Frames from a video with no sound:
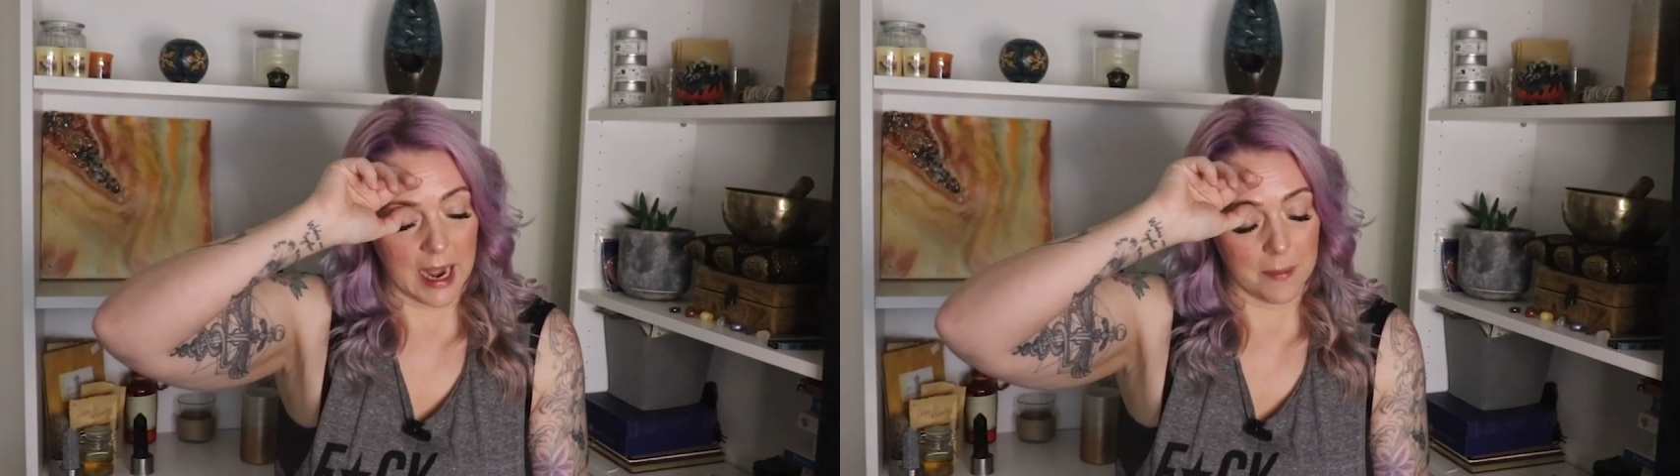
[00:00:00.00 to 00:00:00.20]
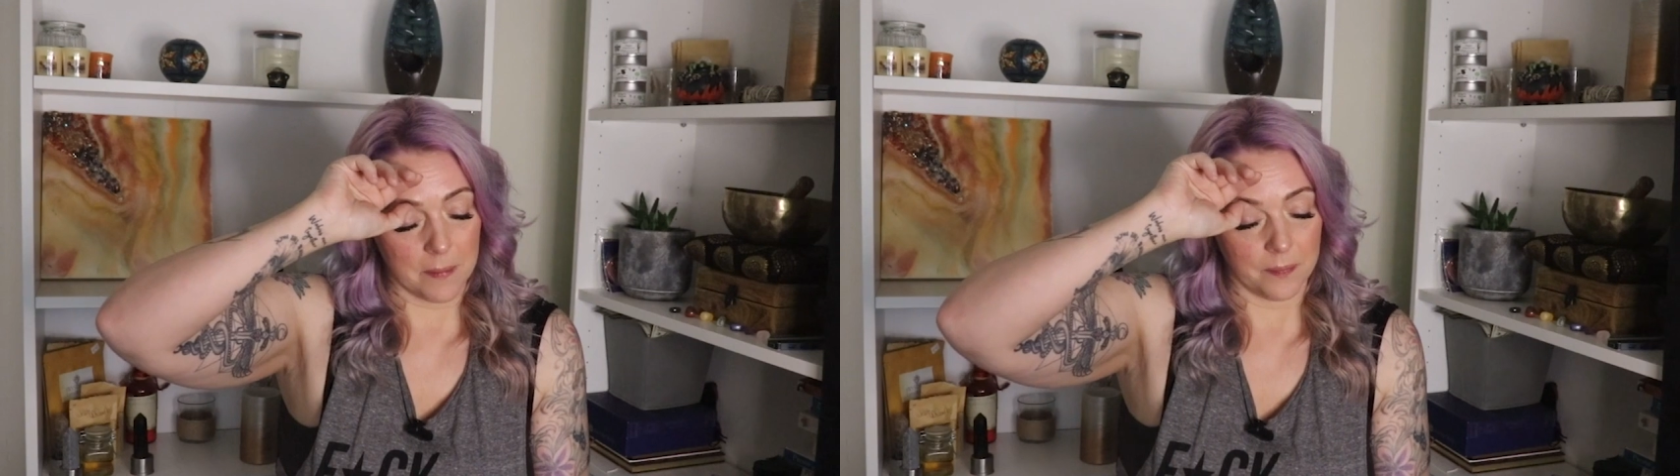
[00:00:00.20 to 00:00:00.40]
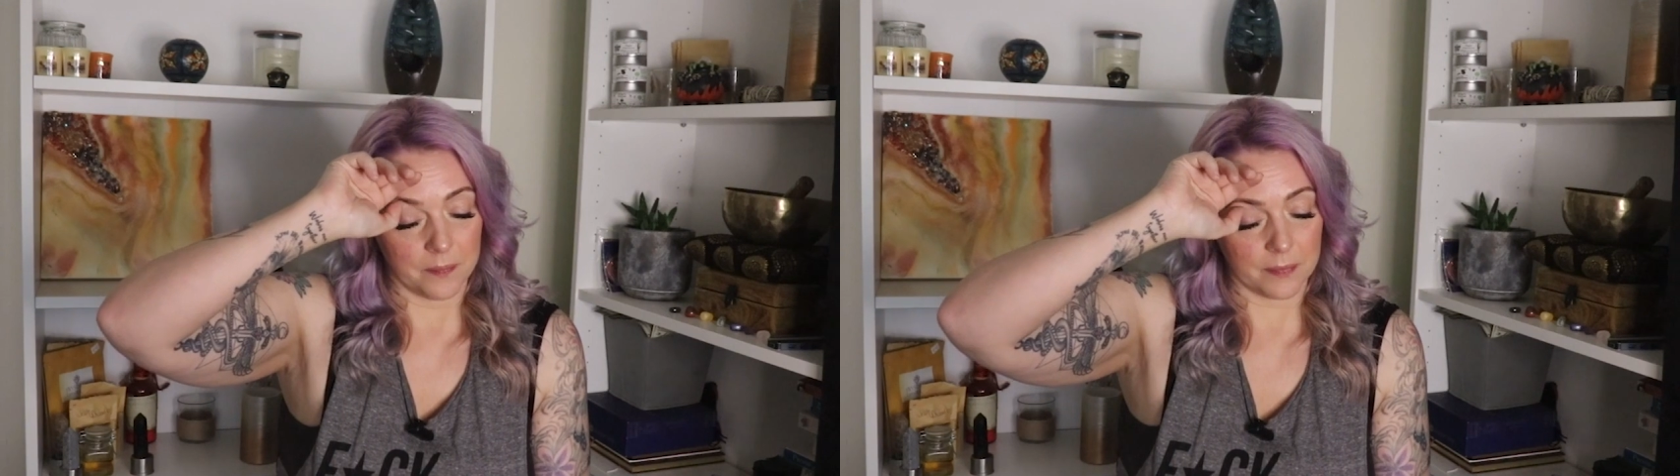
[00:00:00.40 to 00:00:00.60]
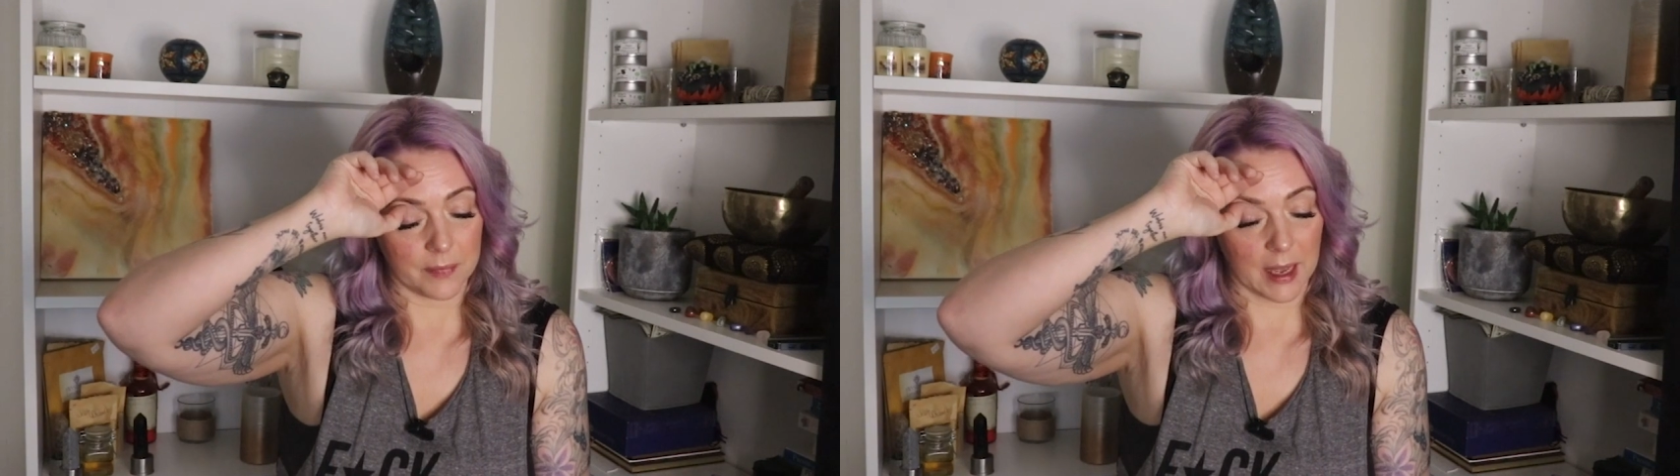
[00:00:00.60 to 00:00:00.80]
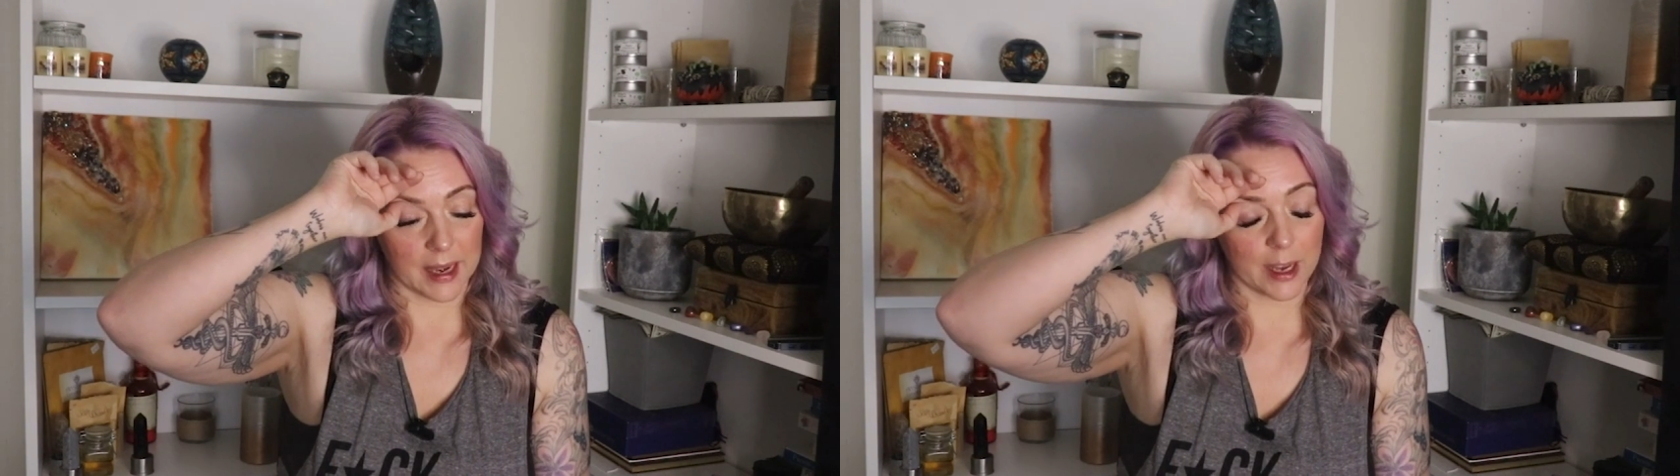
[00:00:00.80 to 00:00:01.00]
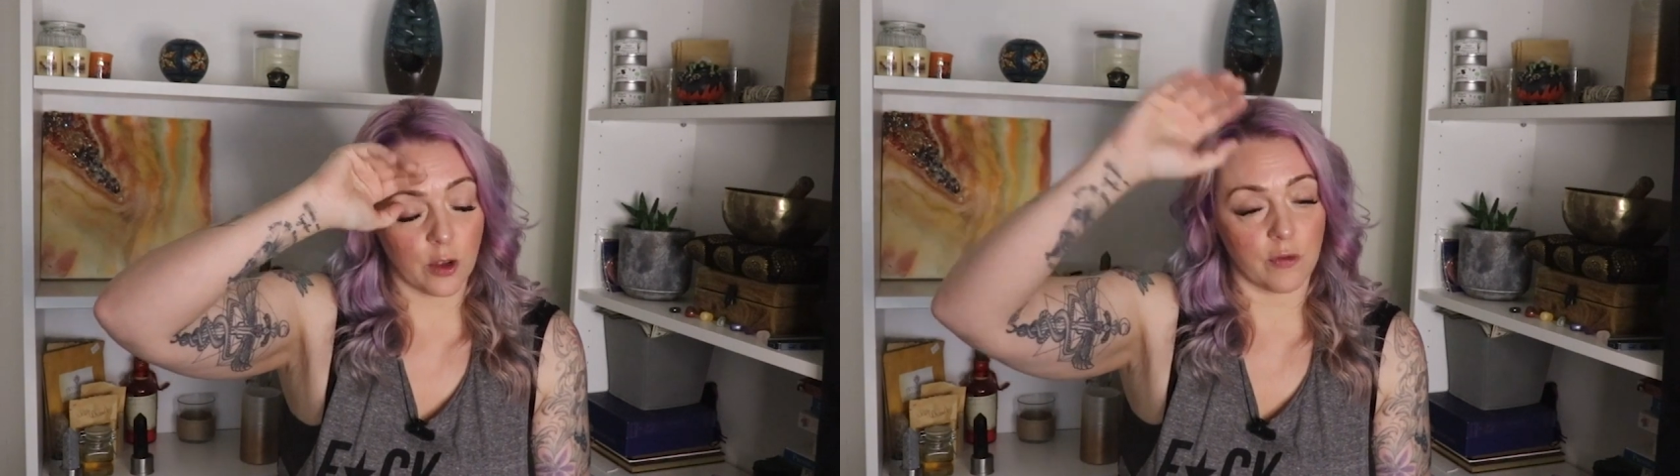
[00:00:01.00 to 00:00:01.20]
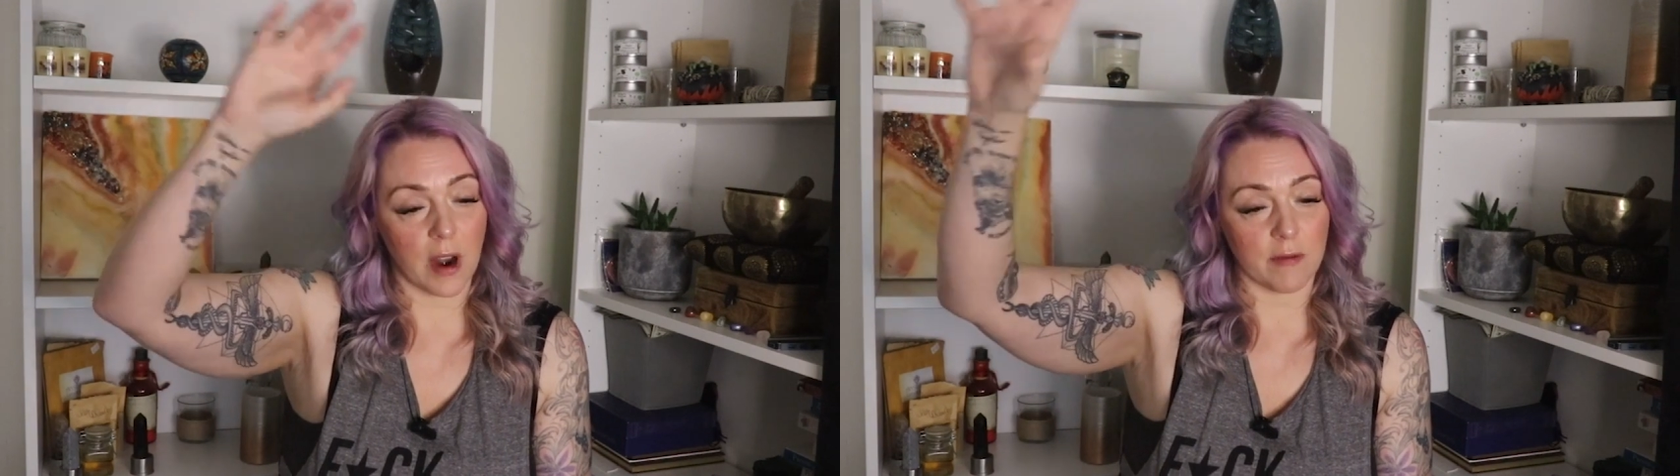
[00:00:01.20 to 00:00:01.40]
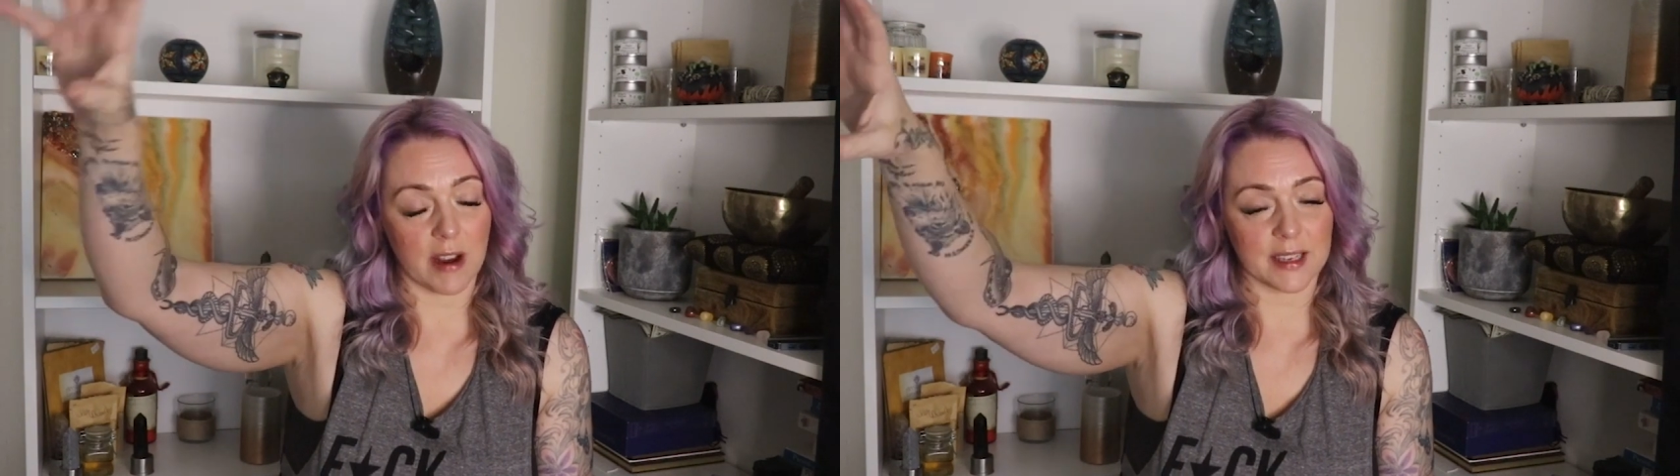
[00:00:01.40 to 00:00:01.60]
And I could
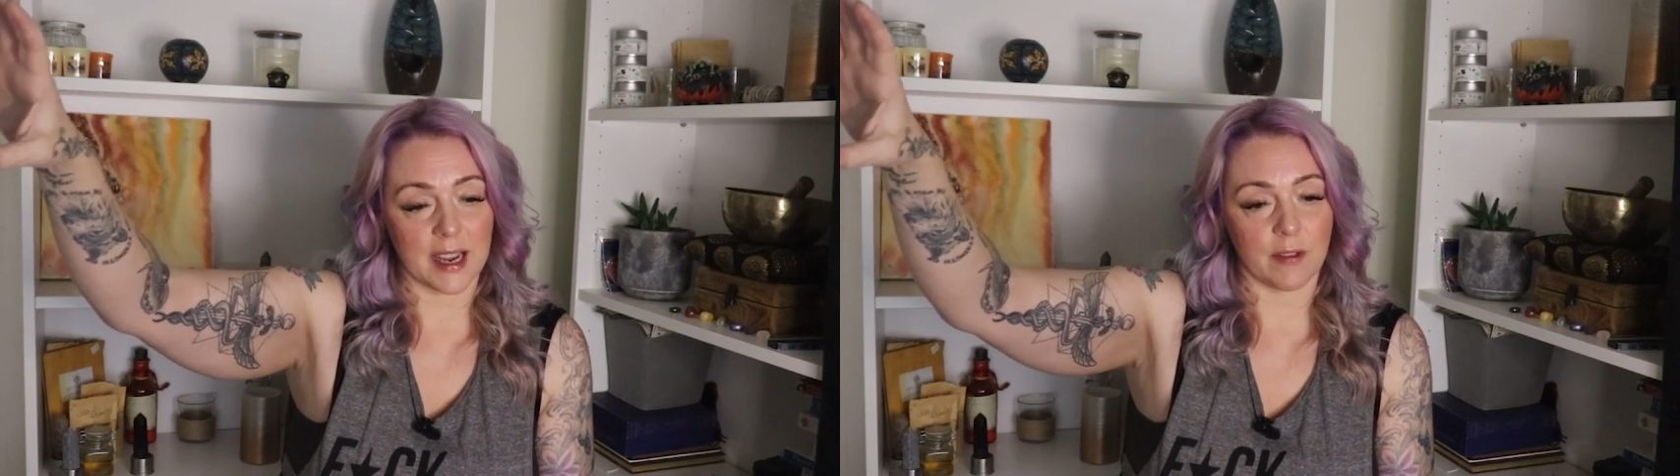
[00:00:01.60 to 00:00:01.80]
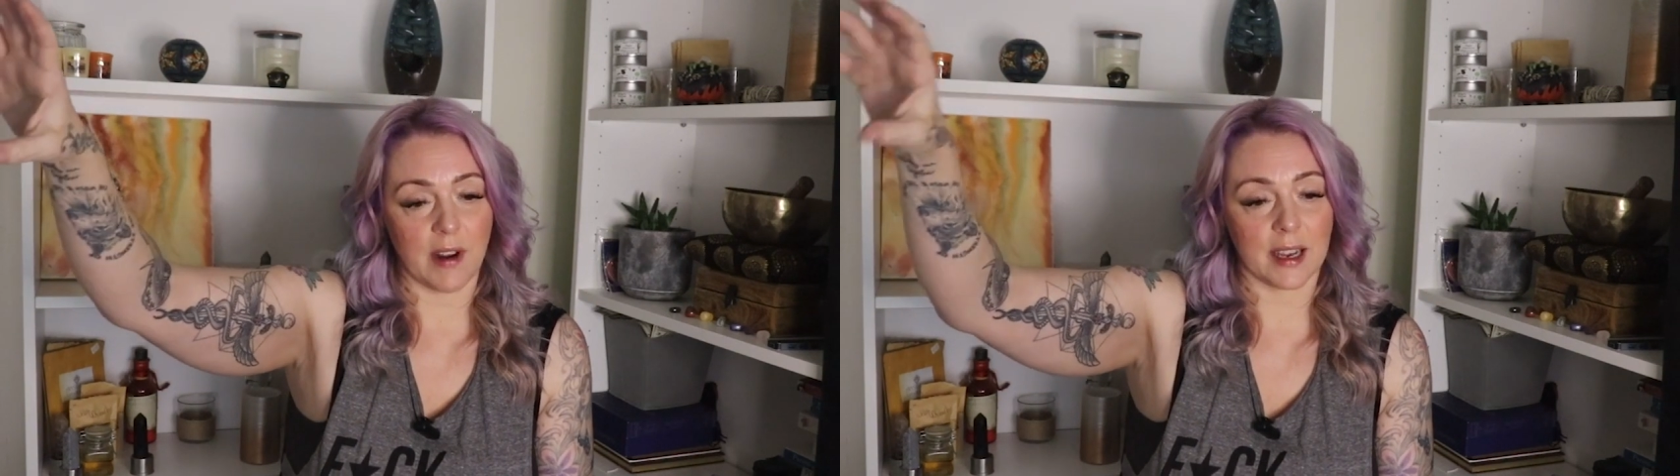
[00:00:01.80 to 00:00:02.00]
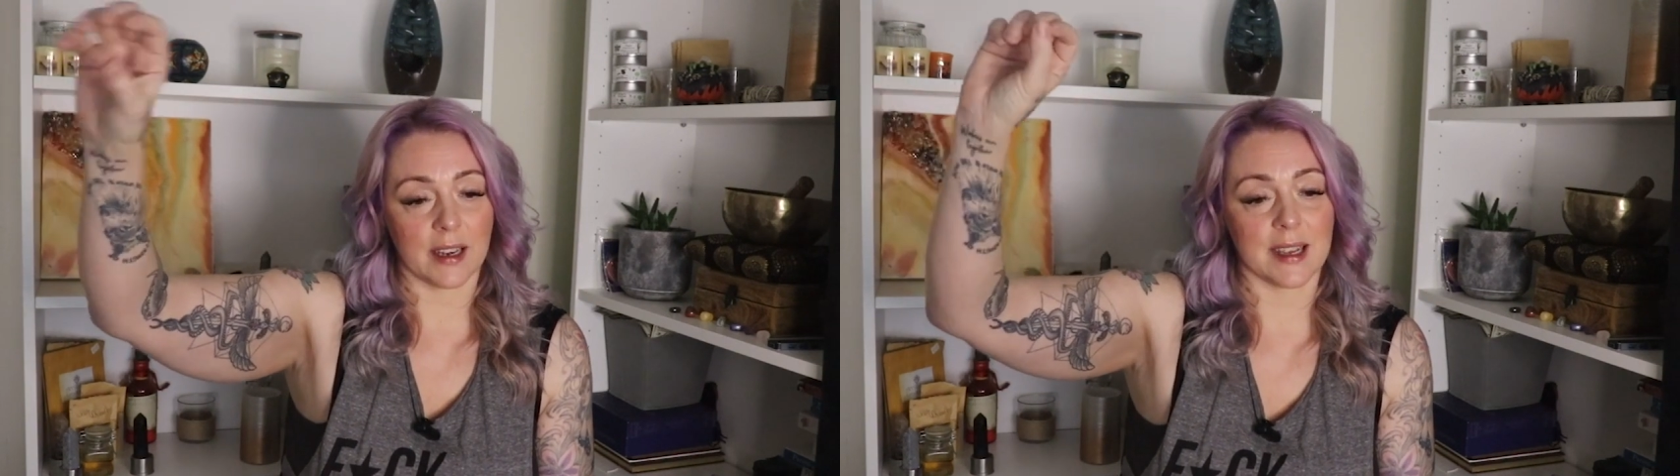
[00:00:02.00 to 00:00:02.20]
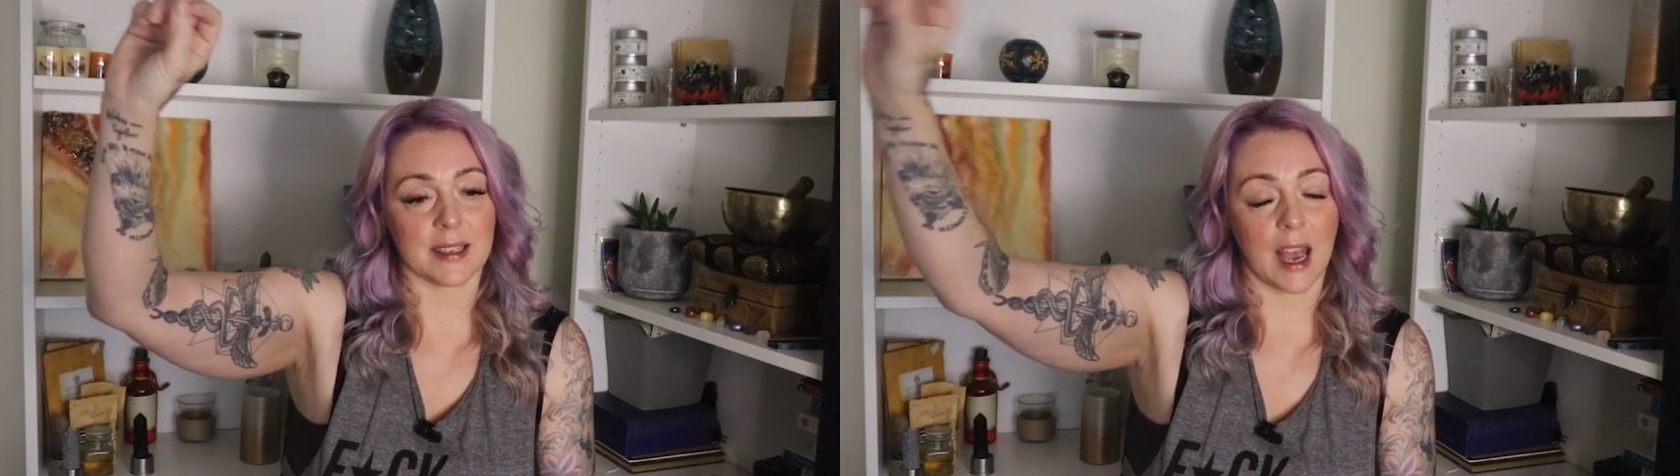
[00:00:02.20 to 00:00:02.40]
resonate and recognize